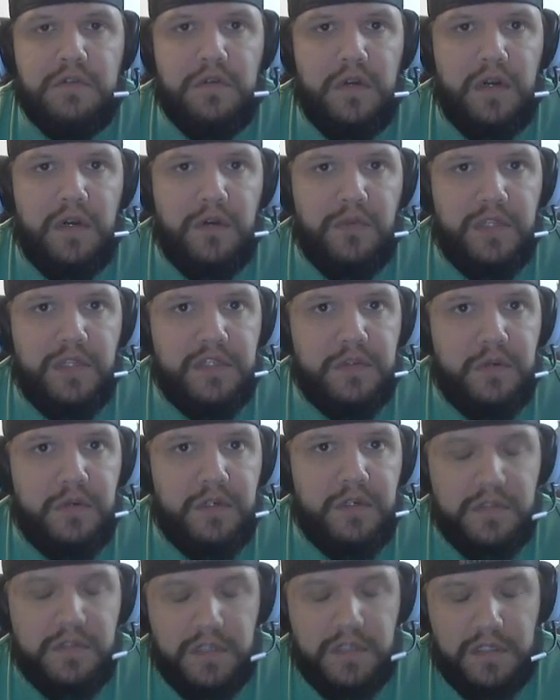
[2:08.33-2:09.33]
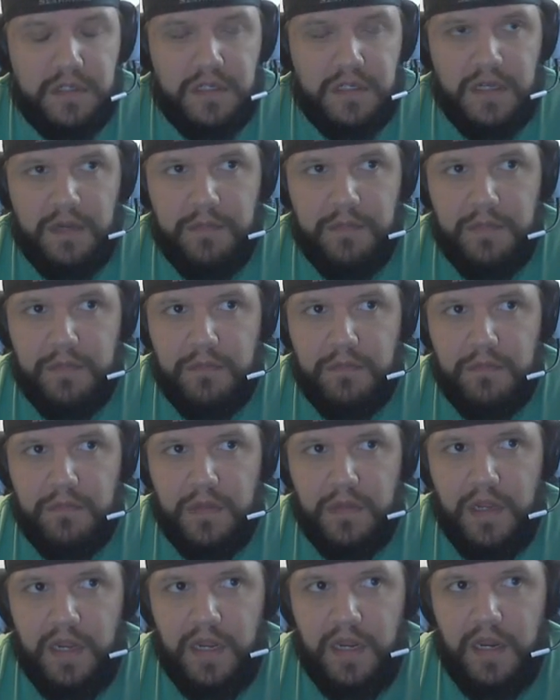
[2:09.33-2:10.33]
resource and then come
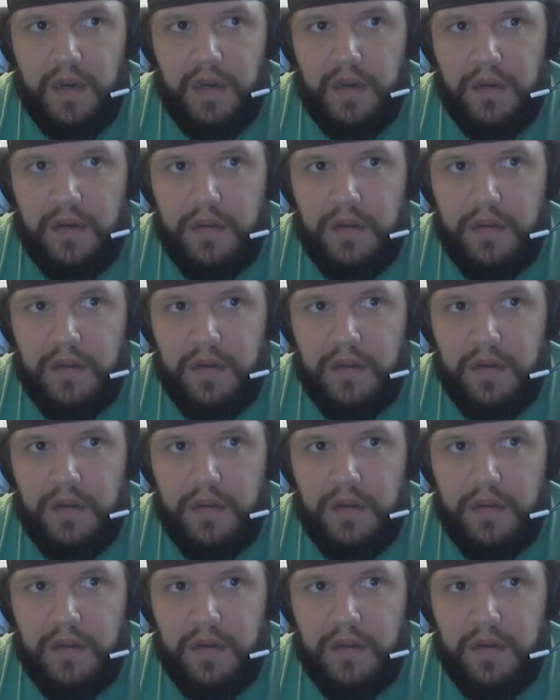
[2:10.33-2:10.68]
and